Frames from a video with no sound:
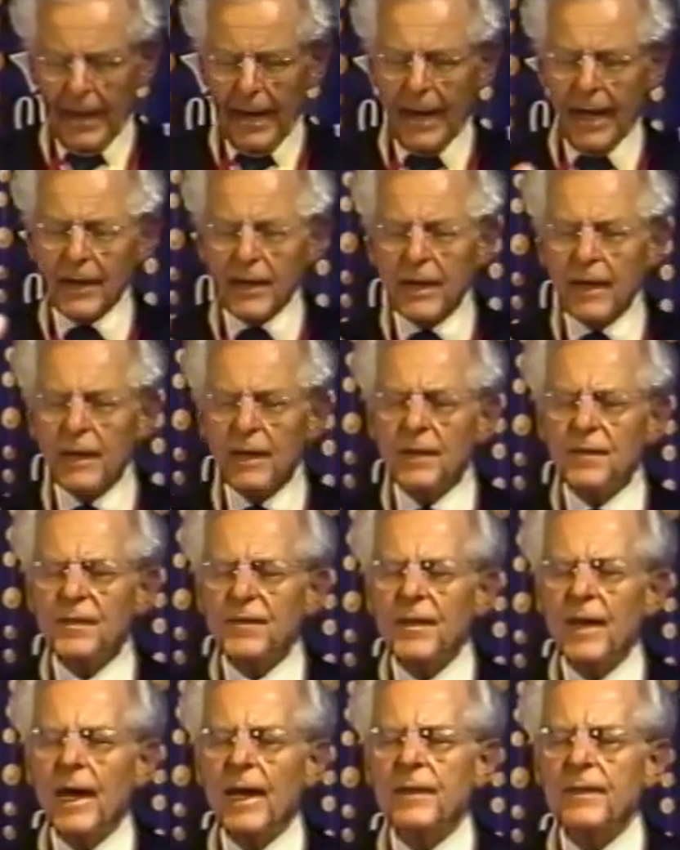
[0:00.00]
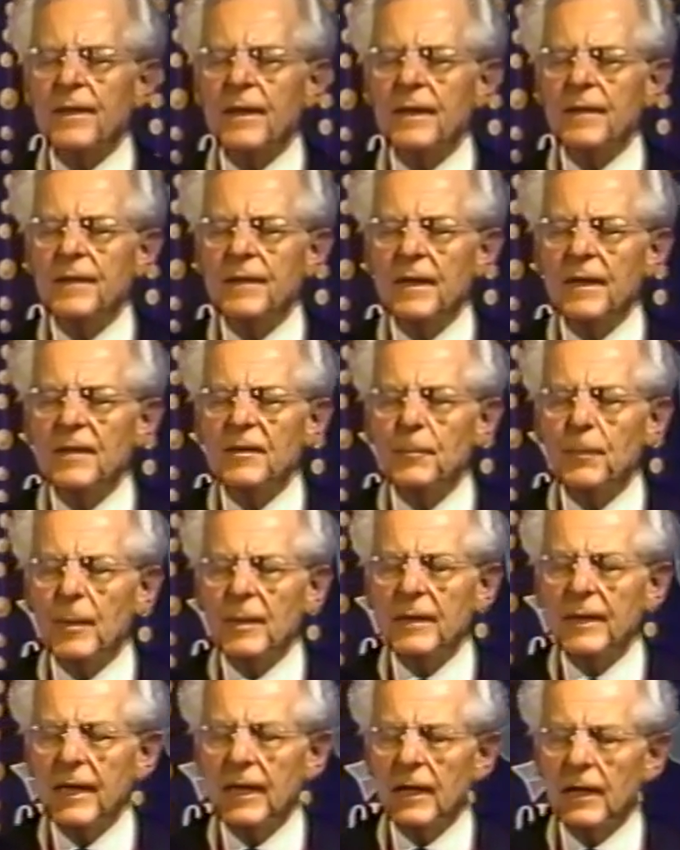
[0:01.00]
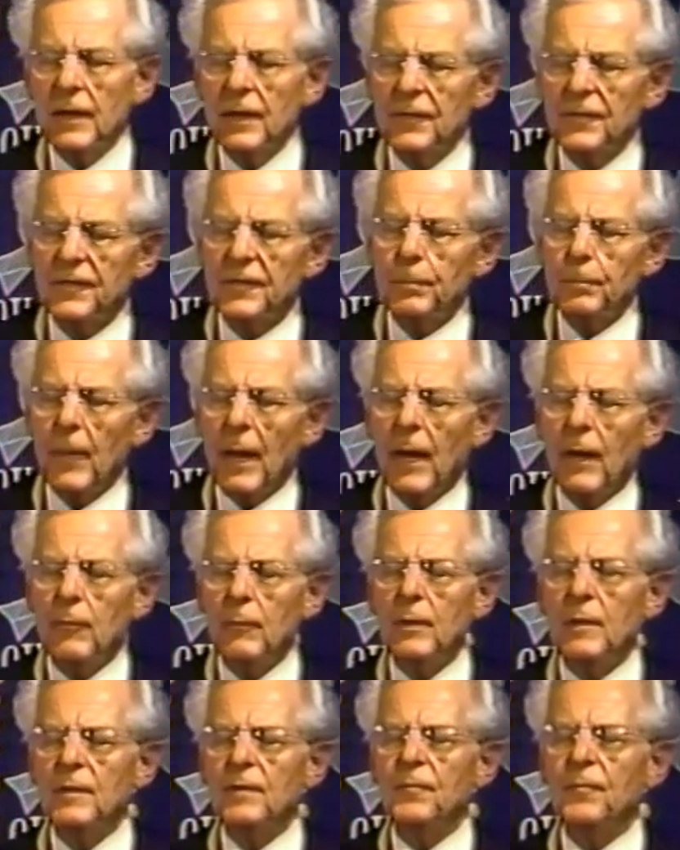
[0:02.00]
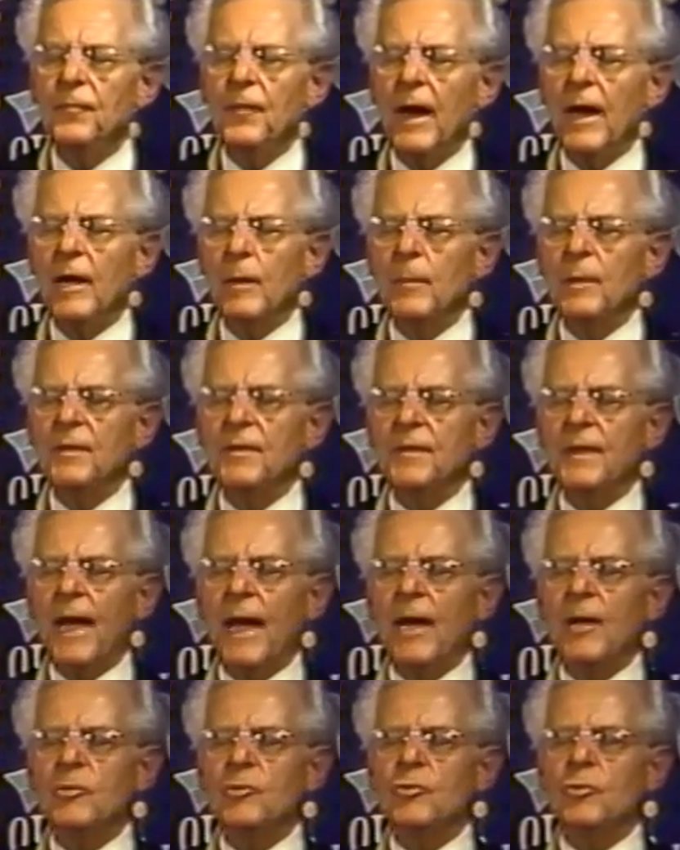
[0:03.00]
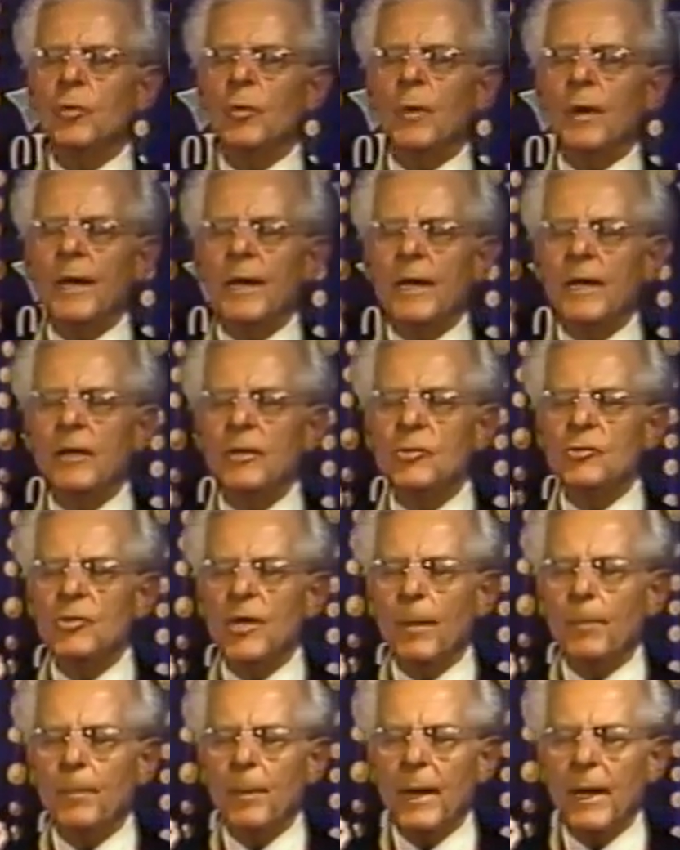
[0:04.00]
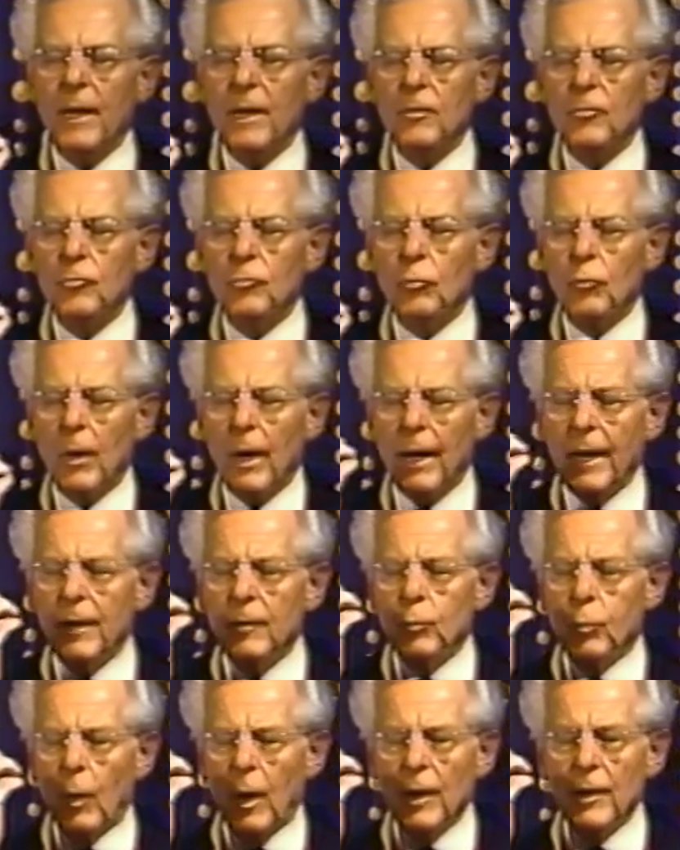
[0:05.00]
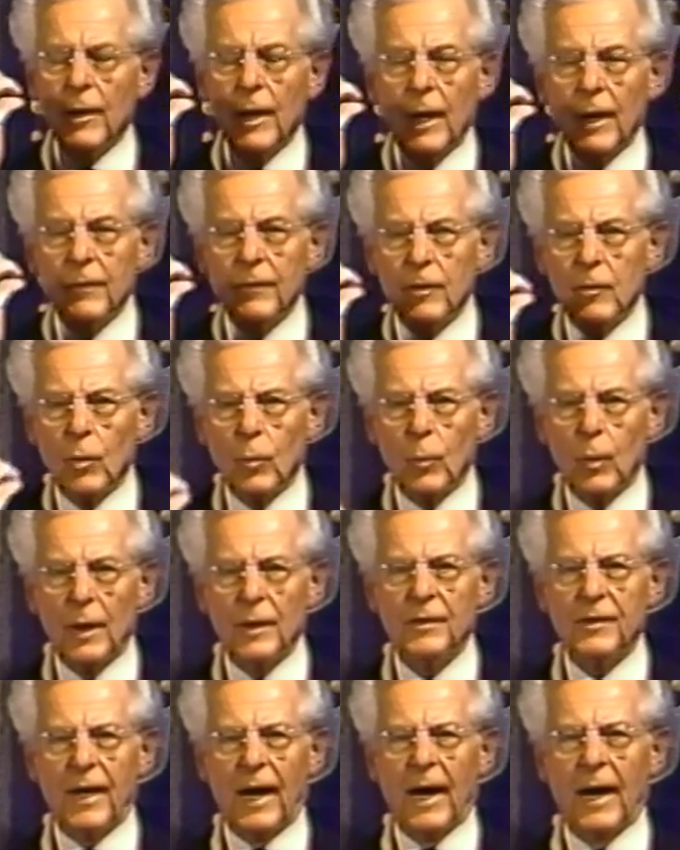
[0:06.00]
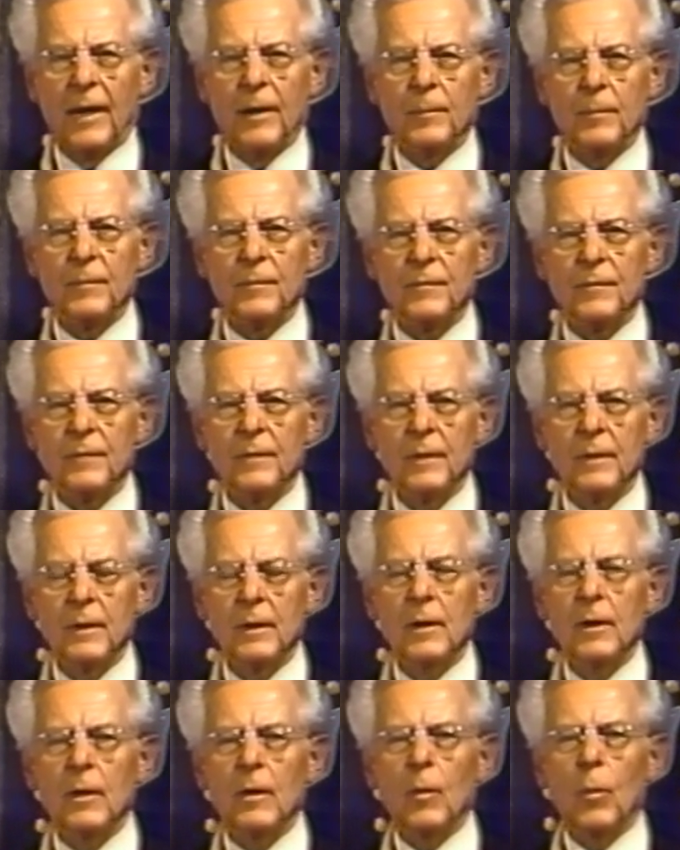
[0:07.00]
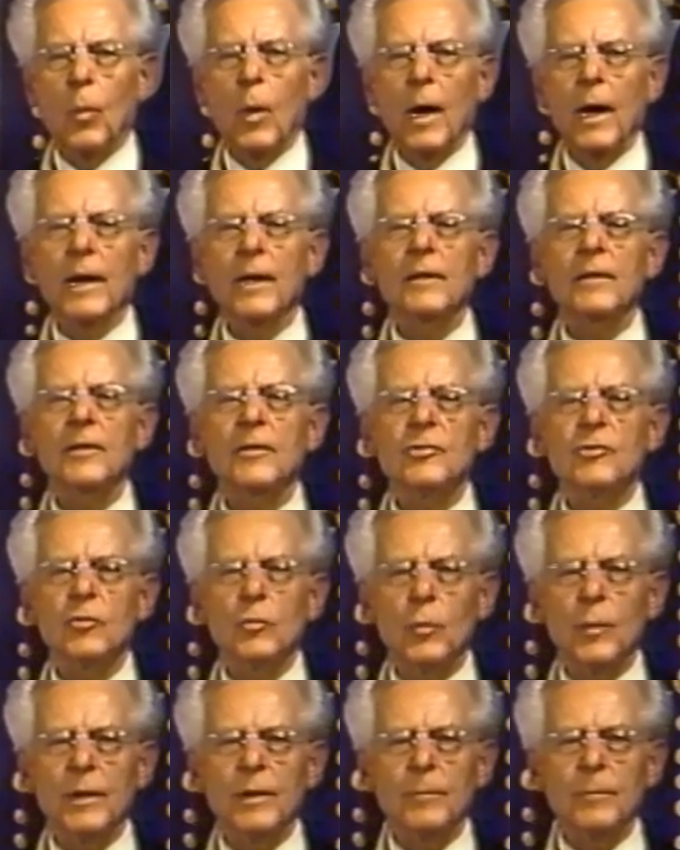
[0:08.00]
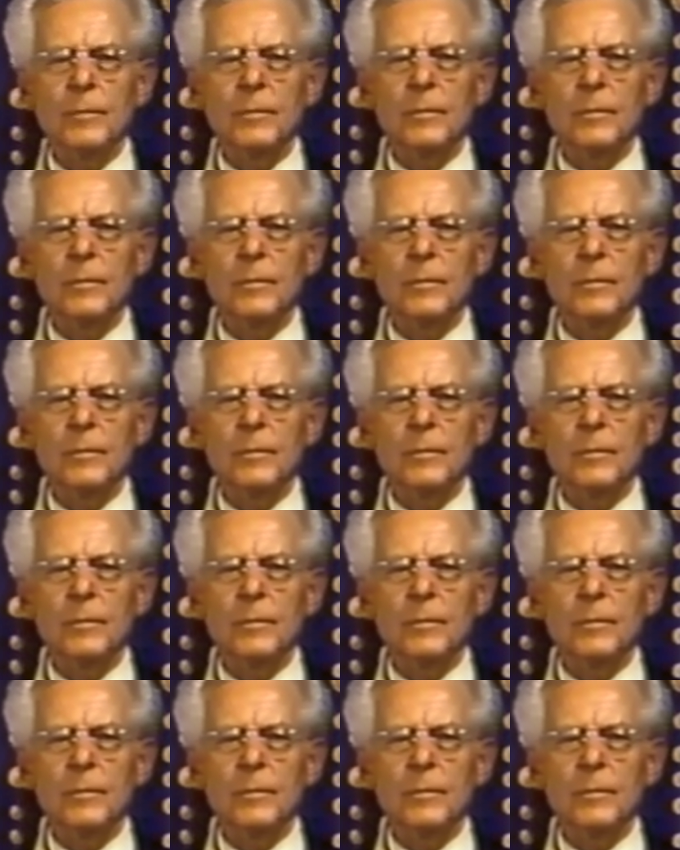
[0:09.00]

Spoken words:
and he said that this particular Marian Fatima statue in Japan cried 101 times. Why did she weep?